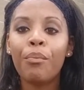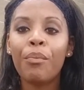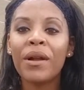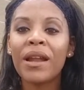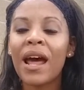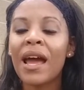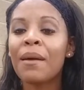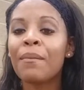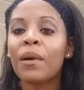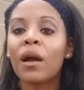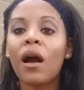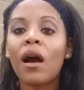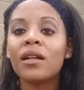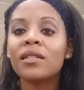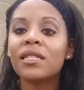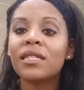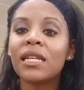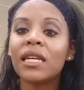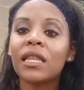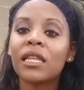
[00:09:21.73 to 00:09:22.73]
But I am
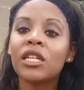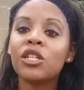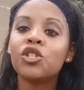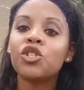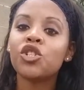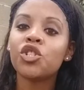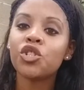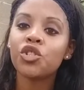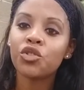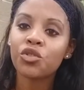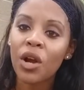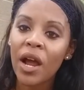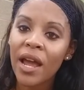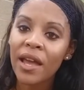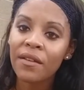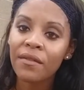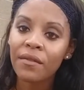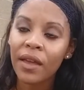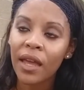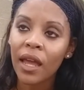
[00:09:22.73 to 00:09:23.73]
constantly
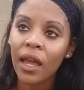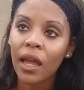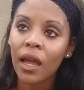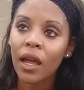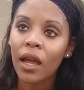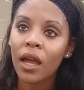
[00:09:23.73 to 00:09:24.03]
striving